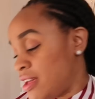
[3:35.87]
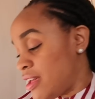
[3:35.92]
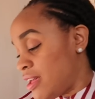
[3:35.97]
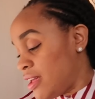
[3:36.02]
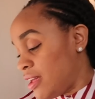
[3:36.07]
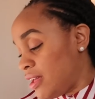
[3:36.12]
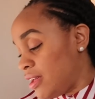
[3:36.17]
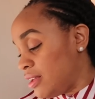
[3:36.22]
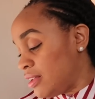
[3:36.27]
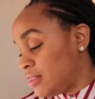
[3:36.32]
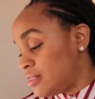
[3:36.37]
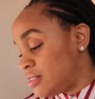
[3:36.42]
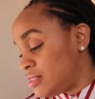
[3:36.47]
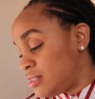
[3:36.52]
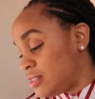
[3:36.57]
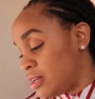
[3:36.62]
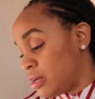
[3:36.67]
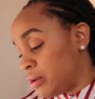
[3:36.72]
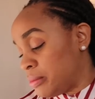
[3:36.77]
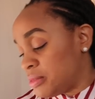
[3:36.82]
8,
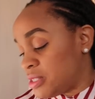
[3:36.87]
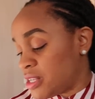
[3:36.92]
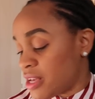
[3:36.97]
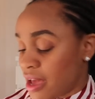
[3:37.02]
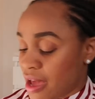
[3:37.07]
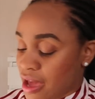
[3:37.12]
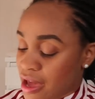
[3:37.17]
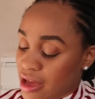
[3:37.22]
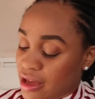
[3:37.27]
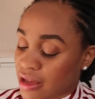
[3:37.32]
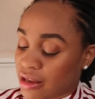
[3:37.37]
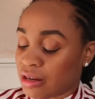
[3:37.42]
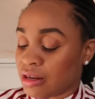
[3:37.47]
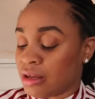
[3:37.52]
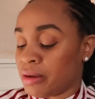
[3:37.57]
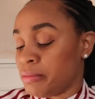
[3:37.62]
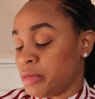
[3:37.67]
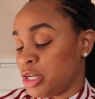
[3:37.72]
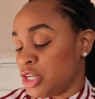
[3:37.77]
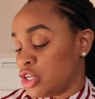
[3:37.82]

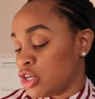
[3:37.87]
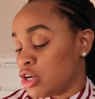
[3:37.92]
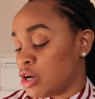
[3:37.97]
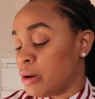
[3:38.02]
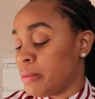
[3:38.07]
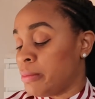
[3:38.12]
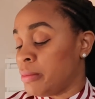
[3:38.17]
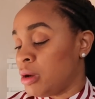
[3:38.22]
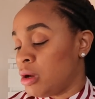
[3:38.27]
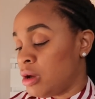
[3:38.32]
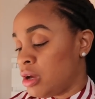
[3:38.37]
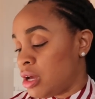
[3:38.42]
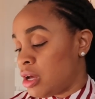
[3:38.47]
10, medium.